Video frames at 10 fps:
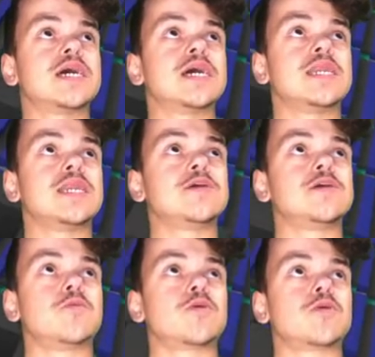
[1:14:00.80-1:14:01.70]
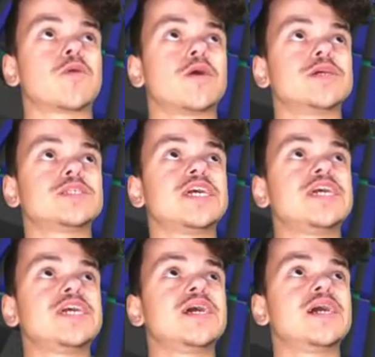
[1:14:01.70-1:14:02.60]

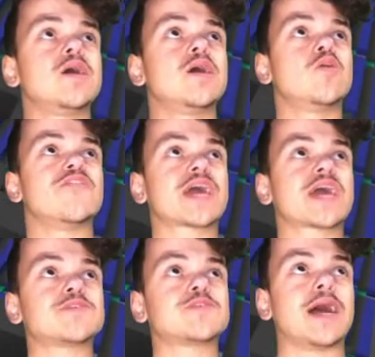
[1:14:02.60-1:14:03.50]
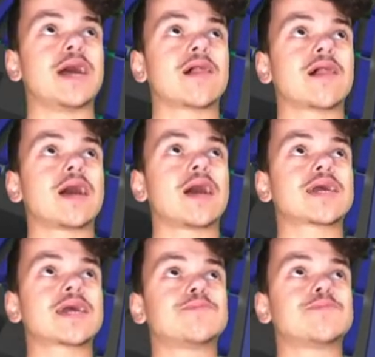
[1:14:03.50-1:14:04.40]
LeoMoreYT with a capital L and a
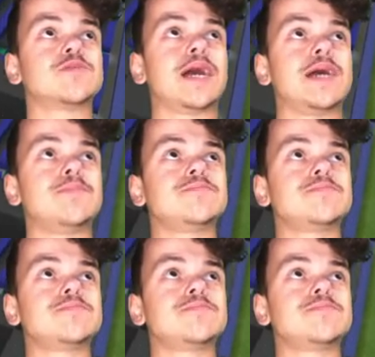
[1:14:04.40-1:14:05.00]
capital M.